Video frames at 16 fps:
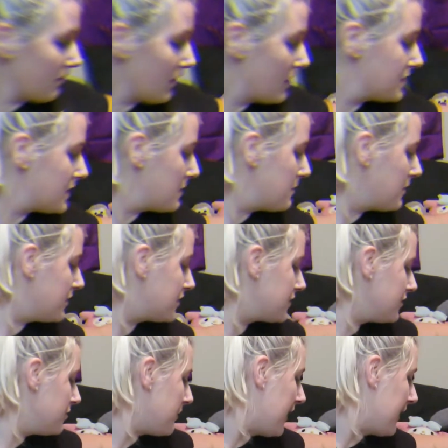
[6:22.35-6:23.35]
I mean, so I'm not
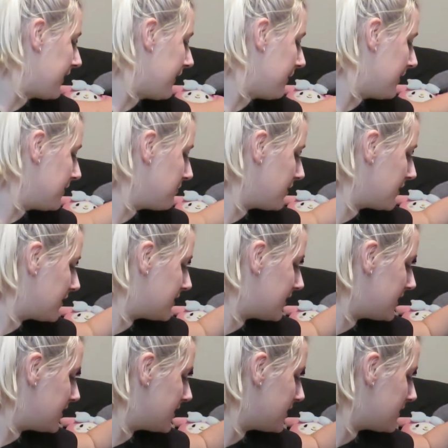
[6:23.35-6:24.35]
sure about that one because
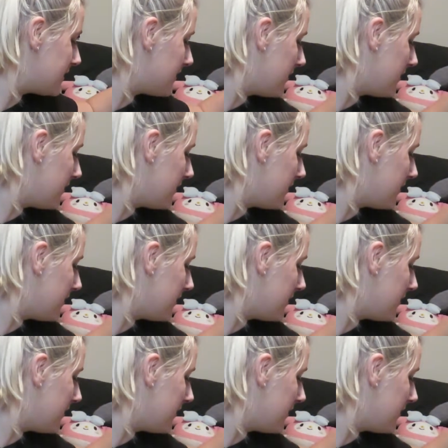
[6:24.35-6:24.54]
I just